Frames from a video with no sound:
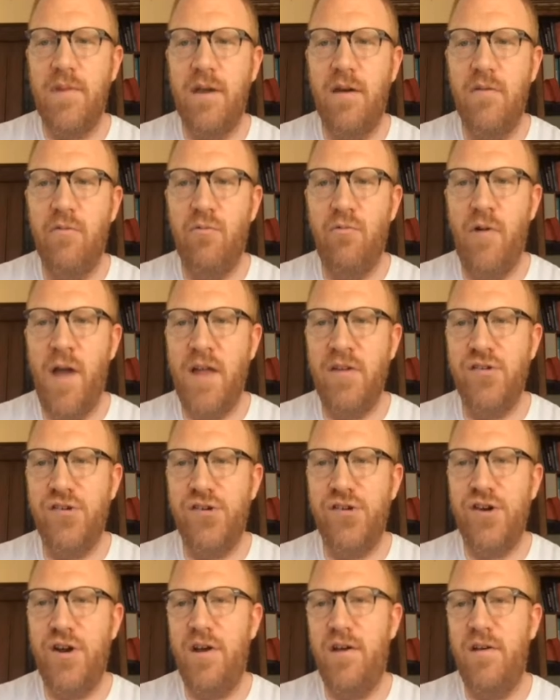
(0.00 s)

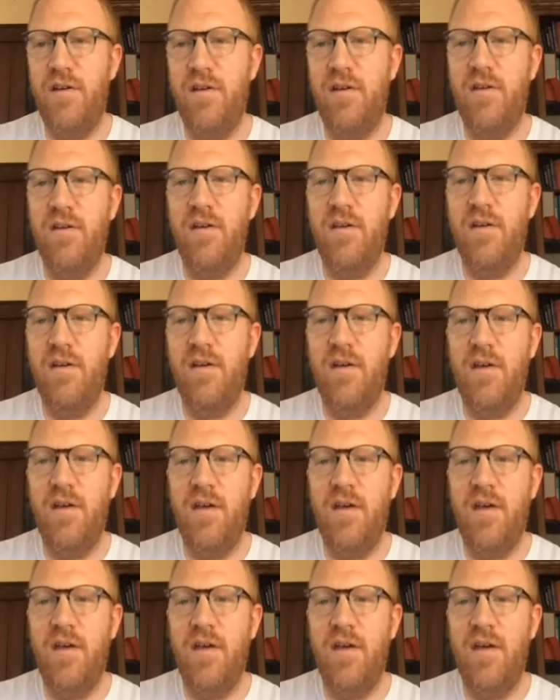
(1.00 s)
wrench
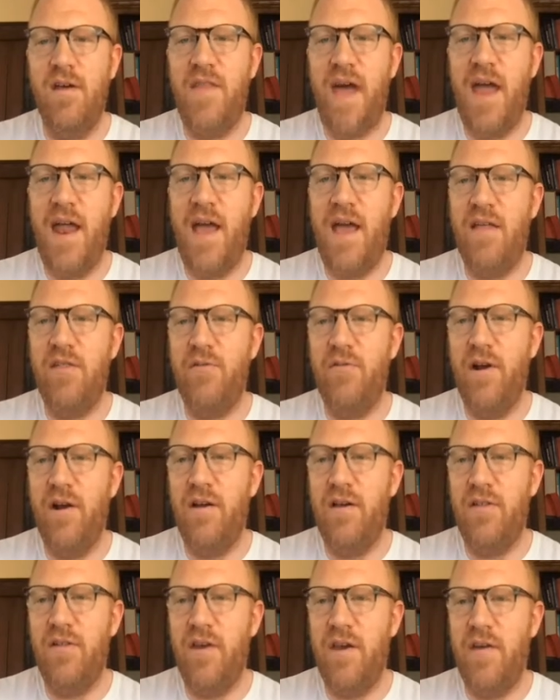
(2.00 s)
that has
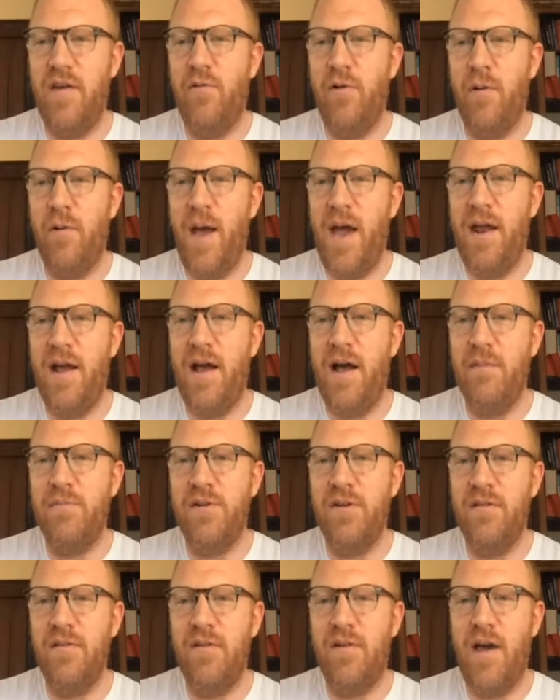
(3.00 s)
various like formatting
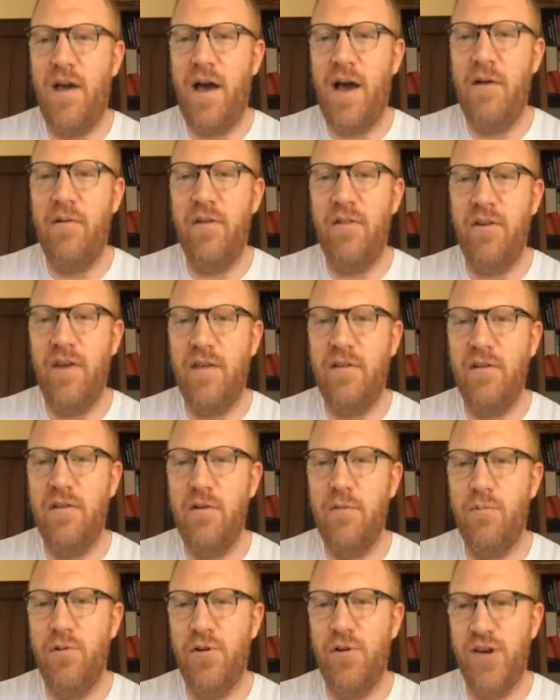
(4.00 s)
options. I always like to do
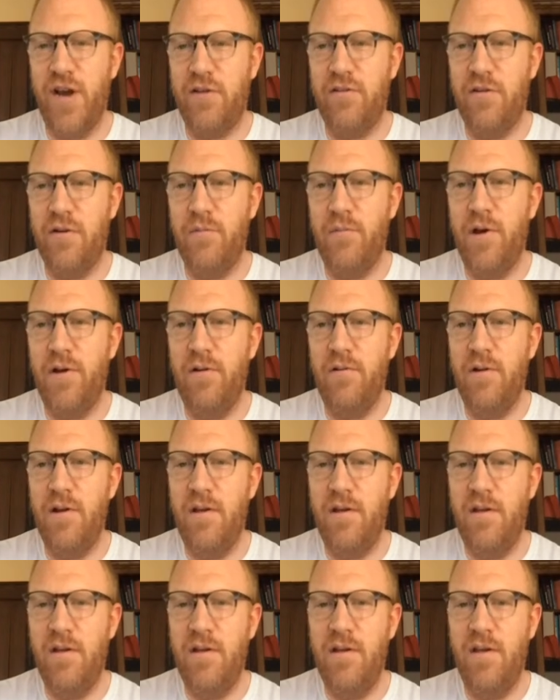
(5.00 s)
projector
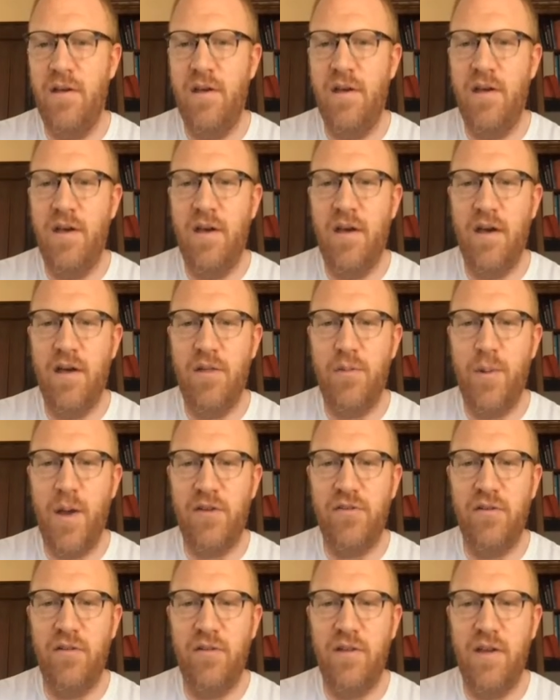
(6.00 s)
mode,
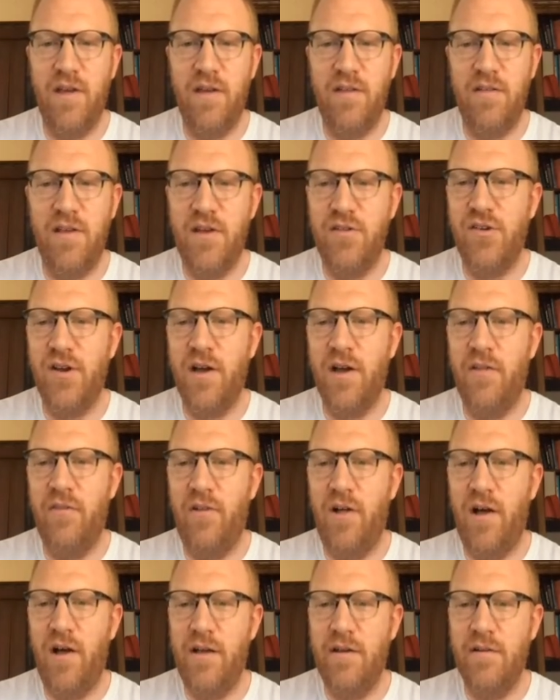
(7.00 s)
especially teaching
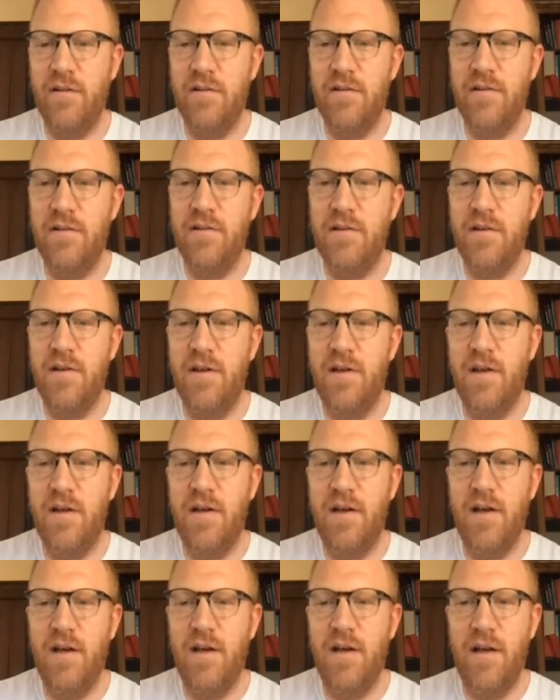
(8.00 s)
online.
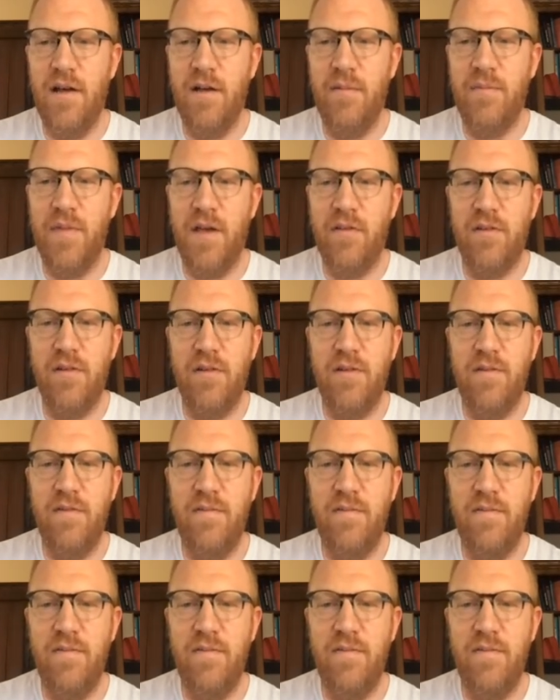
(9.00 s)
That's